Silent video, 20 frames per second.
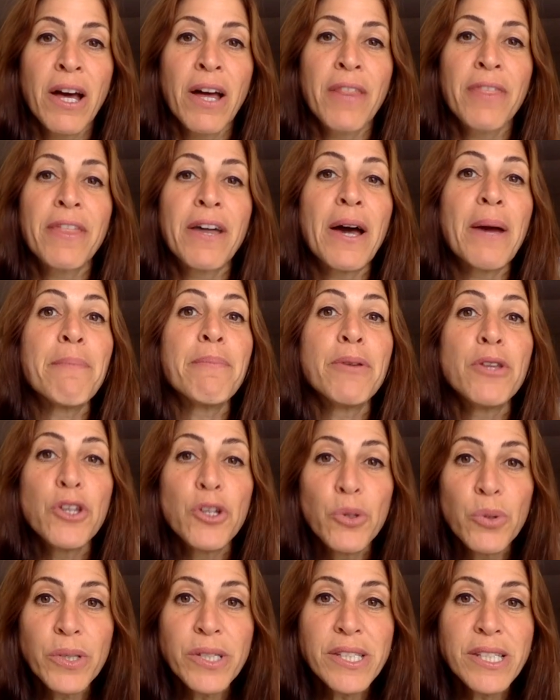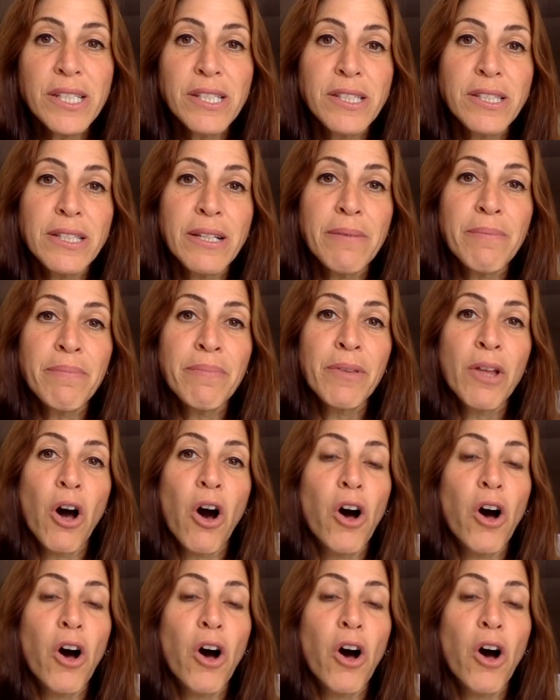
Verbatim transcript: The immune system